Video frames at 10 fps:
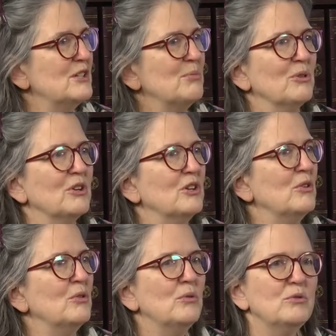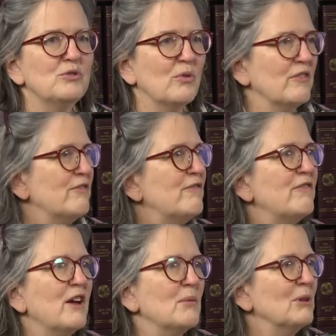to build a new sort of
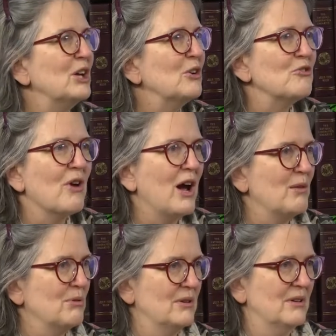family or tribe.